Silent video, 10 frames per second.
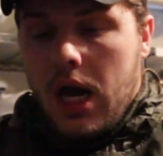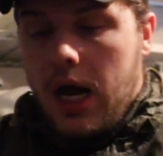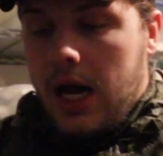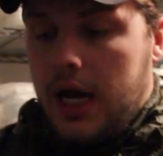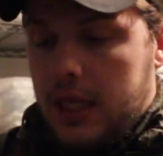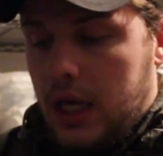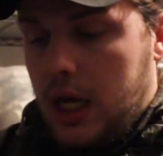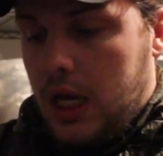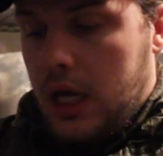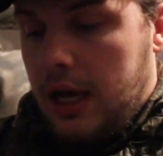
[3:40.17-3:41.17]

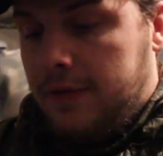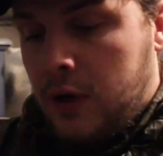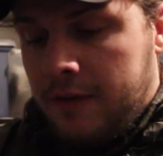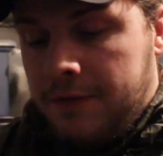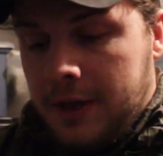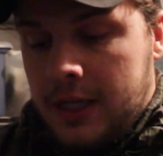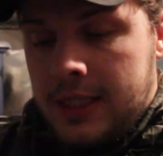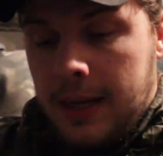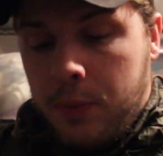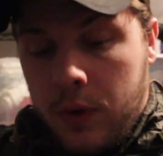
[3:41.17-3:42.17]
If you can fill
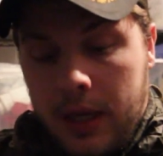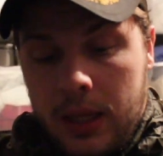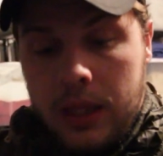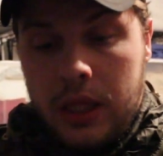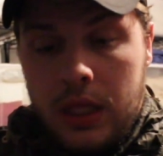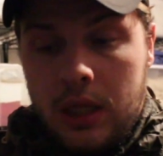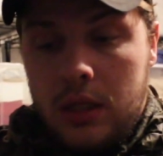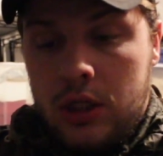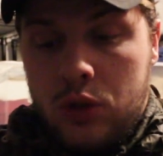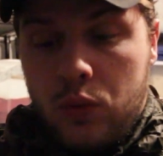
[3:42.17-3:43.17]
this up with
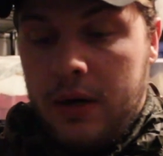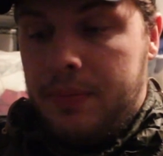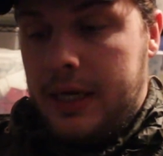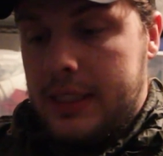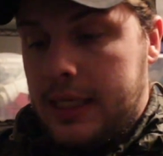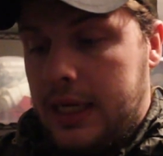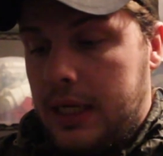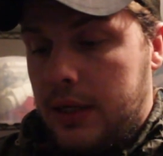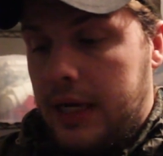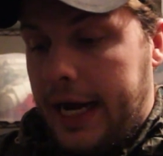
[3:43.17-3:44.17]
this one
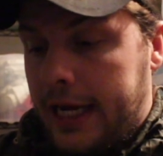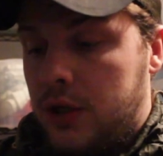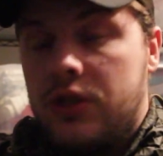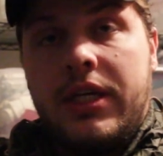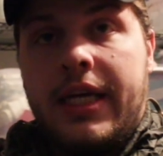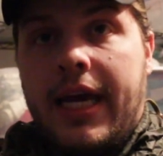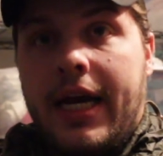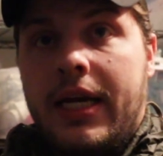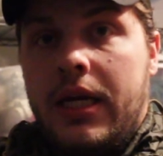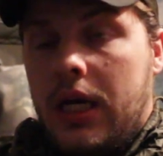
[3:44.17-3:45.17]
pissing, I usually can,